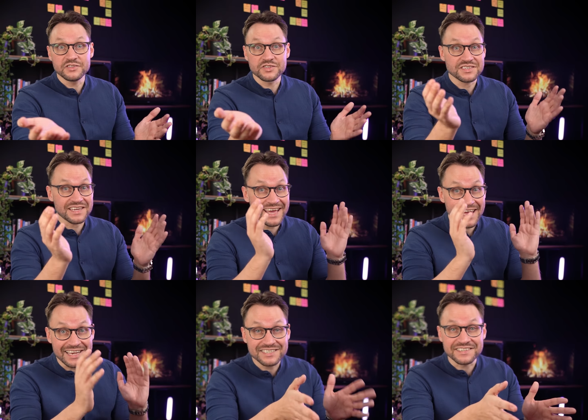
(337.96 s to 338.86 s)
just
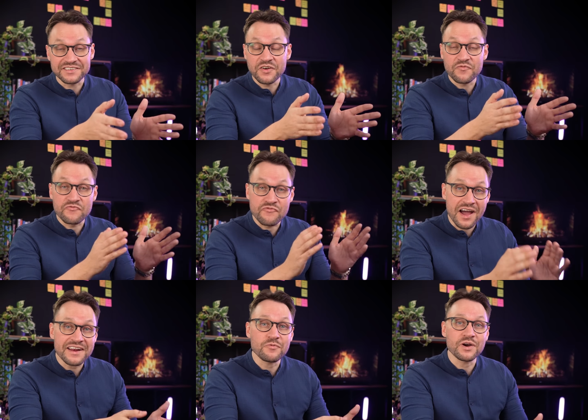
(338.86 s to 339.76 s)
aced it
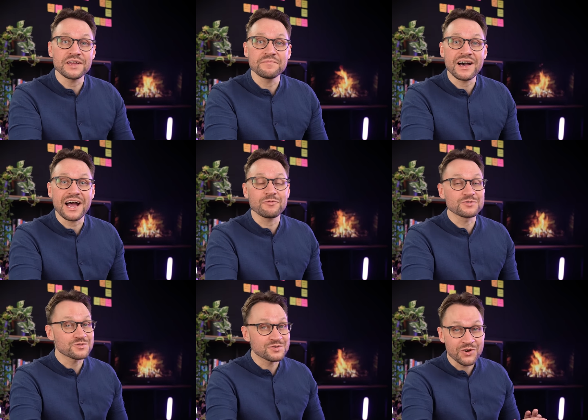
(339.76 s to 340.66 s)
right away. I
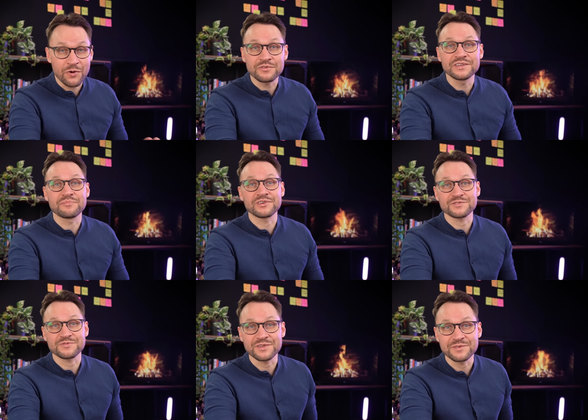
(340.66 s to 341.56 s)
was totally
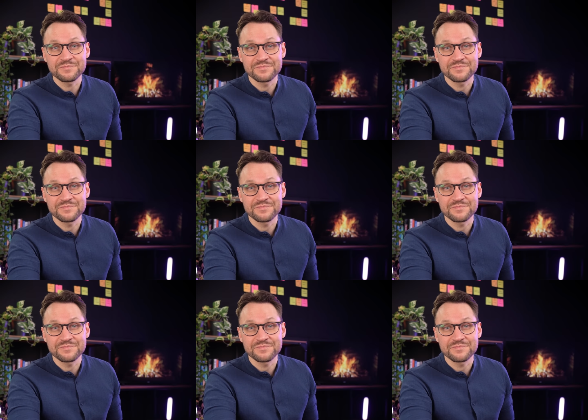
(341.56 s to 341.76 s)
impressed with it.